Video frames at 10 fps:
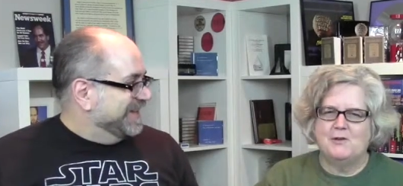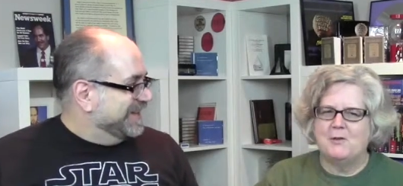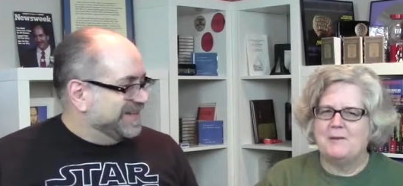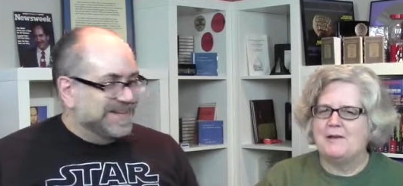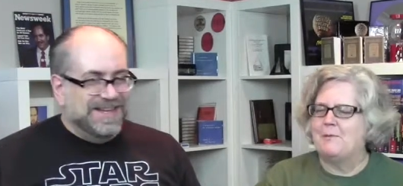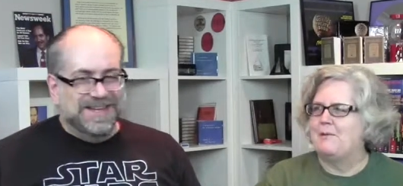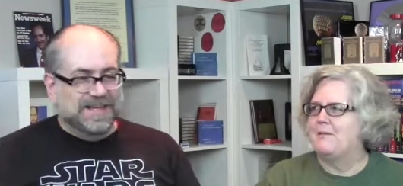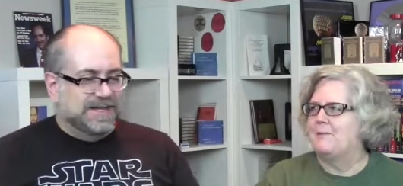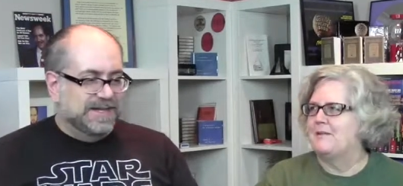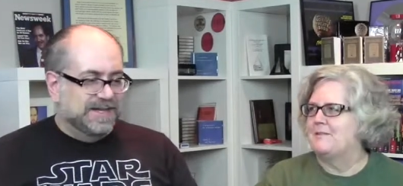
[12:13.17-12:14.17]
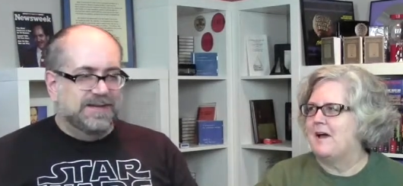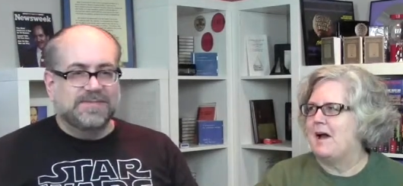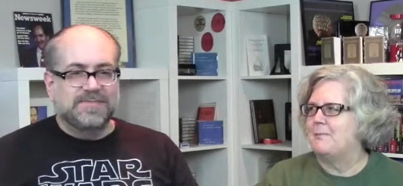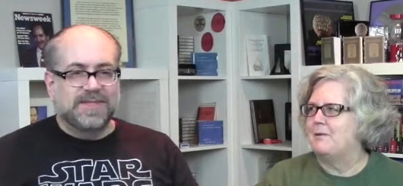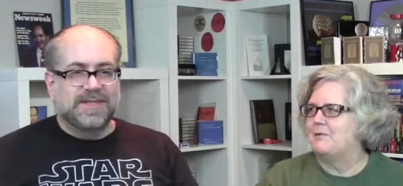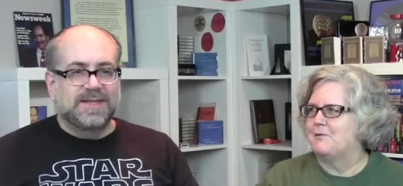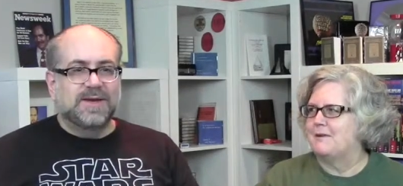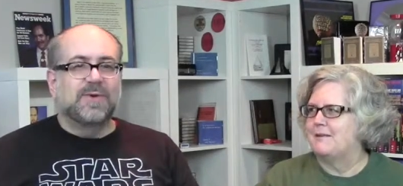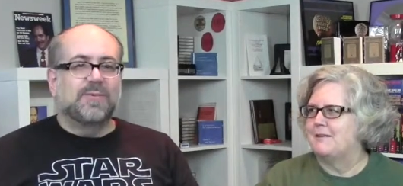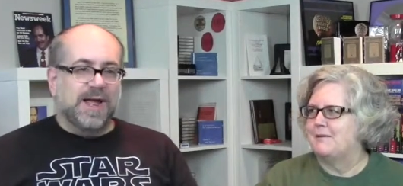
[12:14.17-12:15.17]
Speaker 1: know they may not be the best copies or
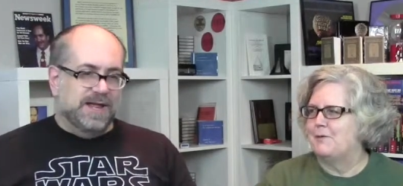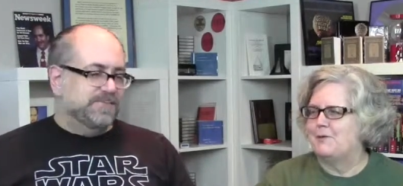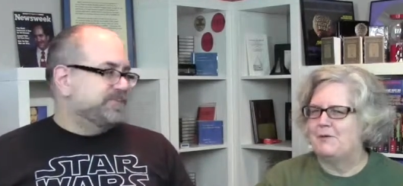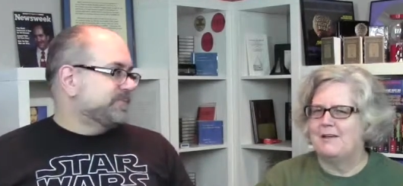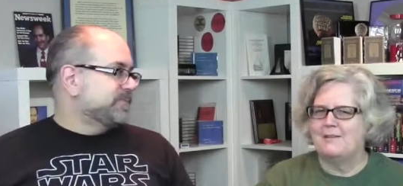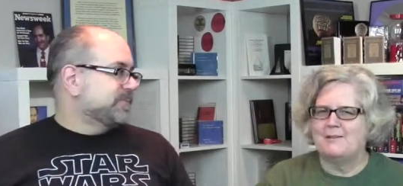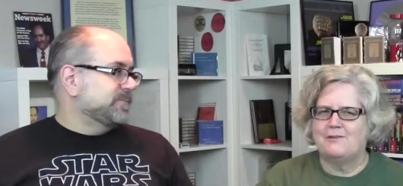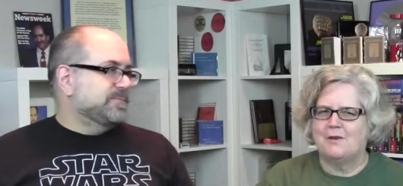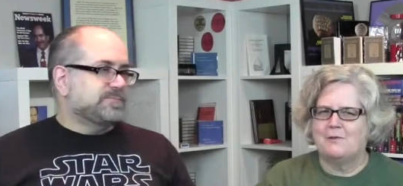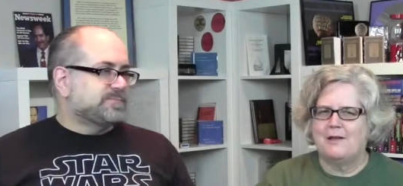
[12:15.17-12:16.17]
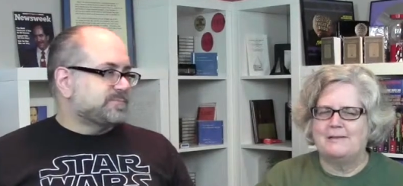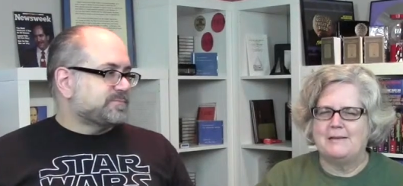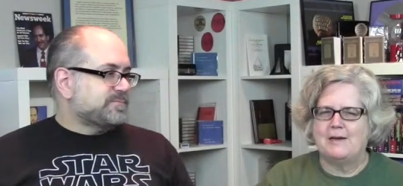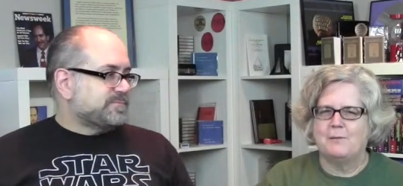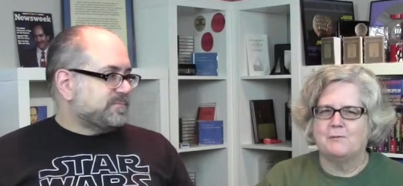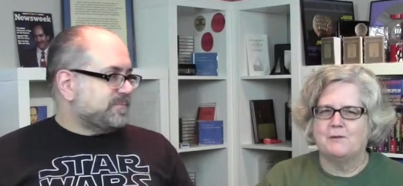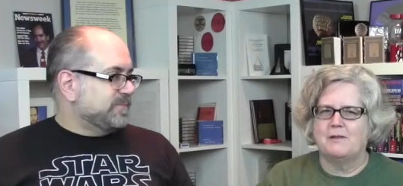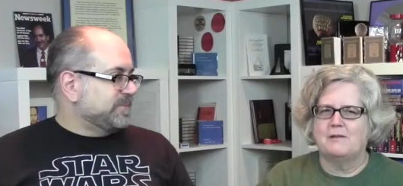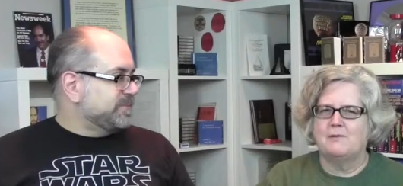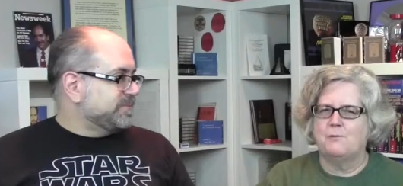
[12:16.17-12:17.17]
anything, right. but you can get the general idea. But
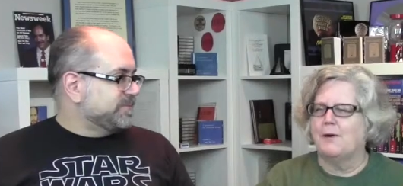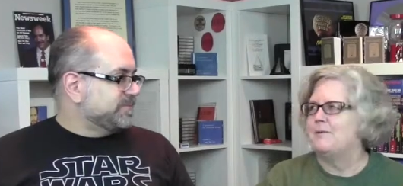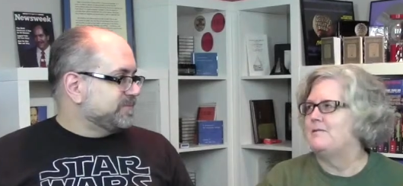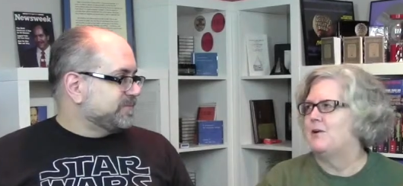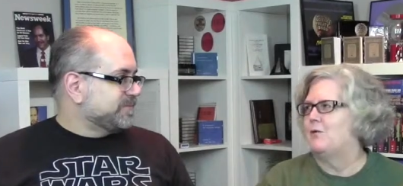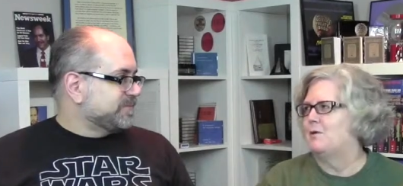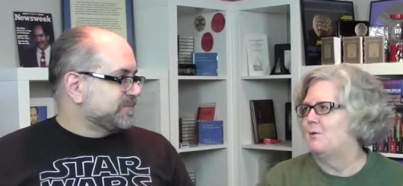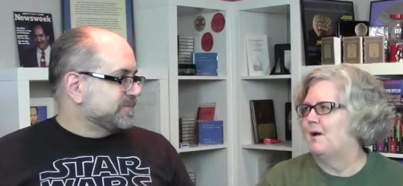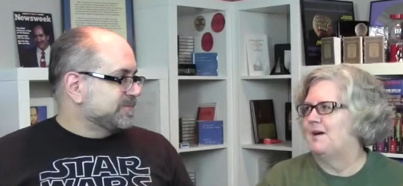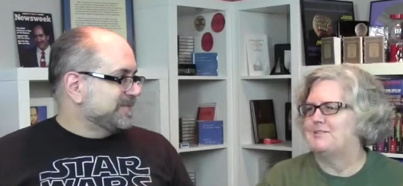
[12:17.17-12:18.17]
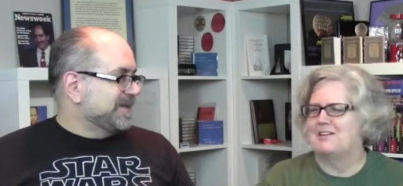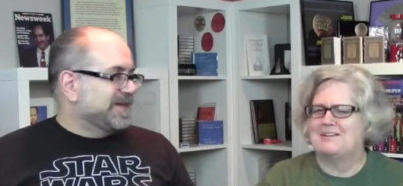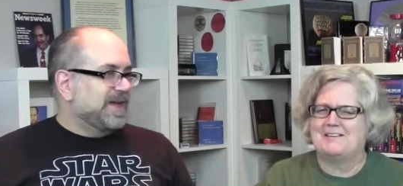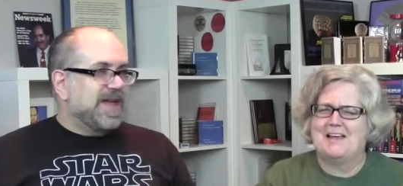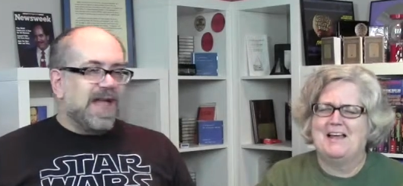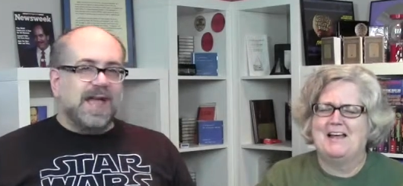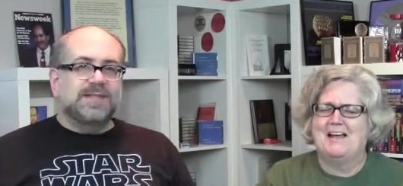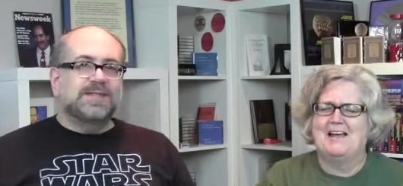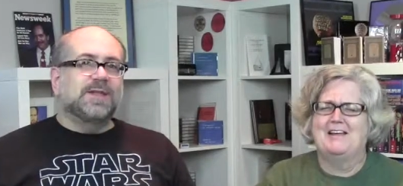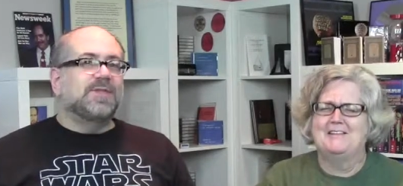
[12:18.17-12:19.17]
really, you probably don't want to watch it.
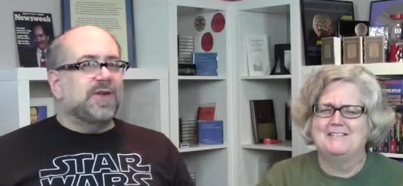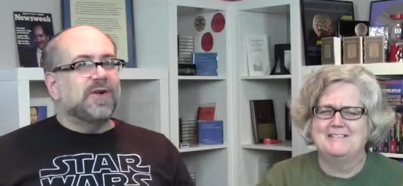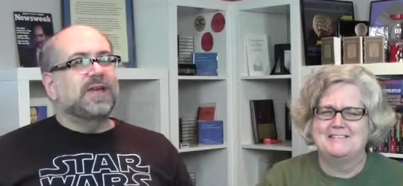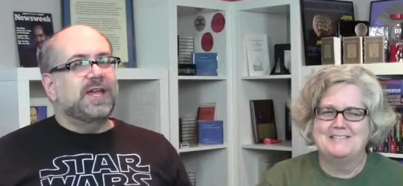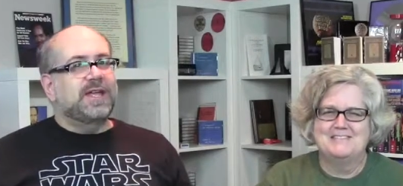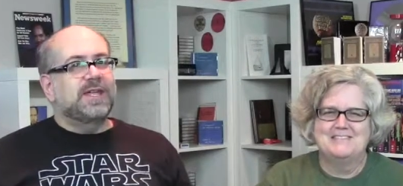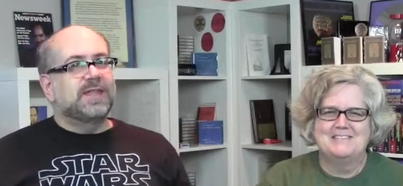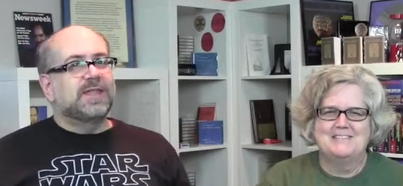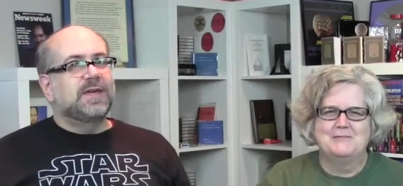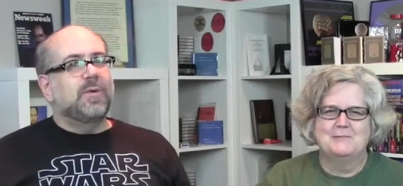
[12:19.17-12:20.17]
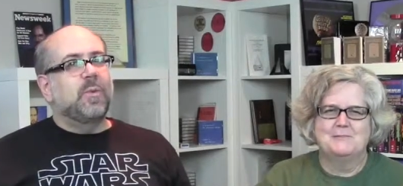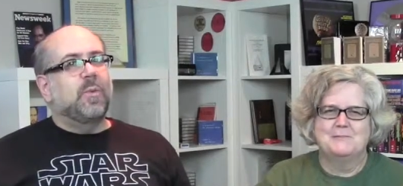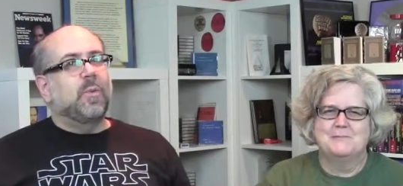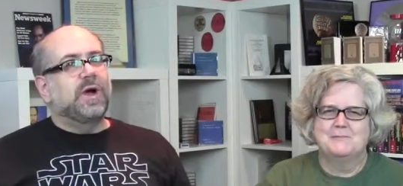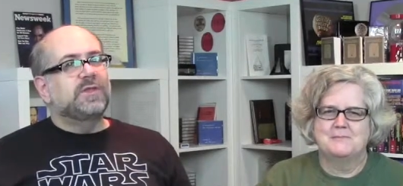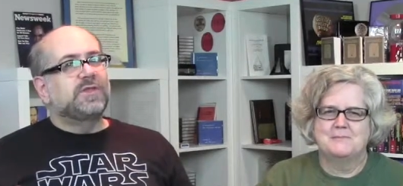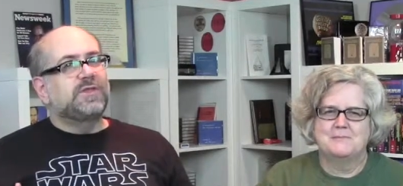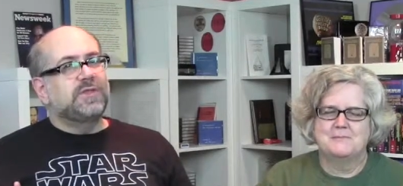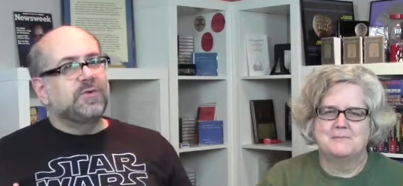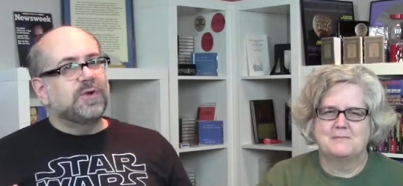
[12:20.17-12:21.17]
Speaker 2: And the theory is
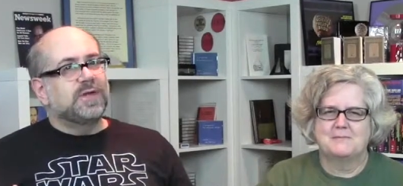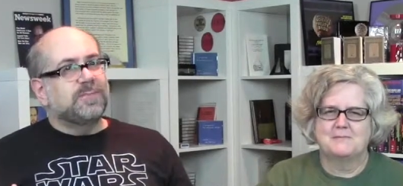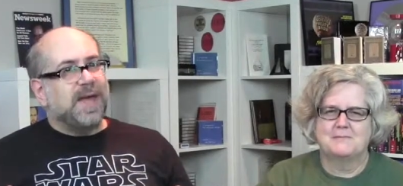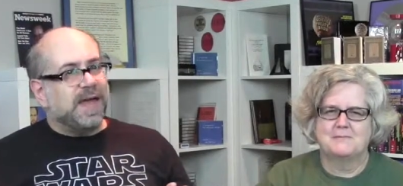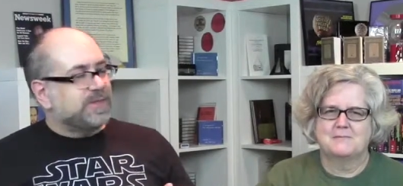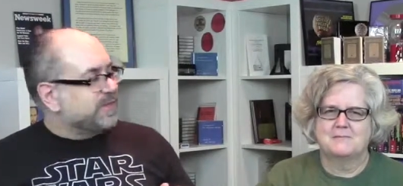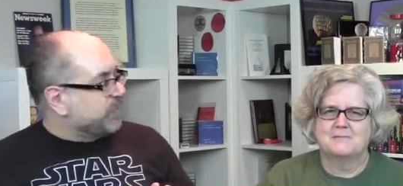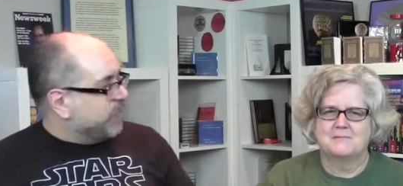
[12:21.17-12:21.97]
once Lucas passes